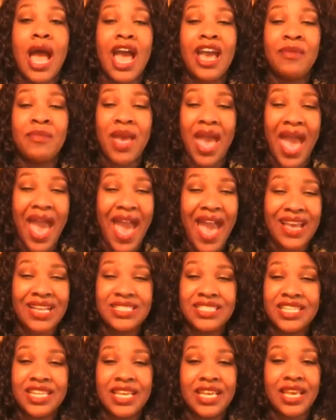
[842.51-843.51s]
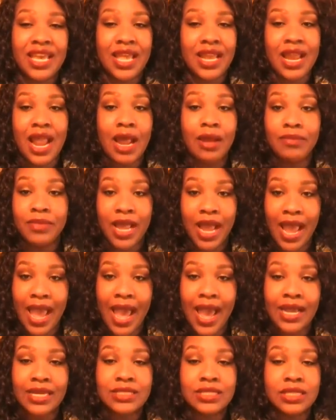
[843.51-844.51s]
I'm acting, and I'm not
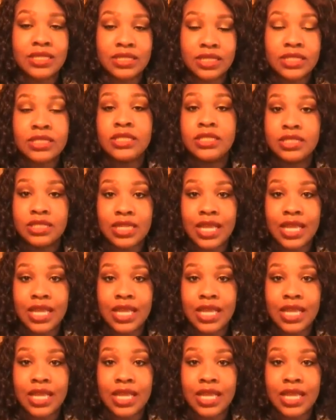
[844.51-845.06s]
acting. This is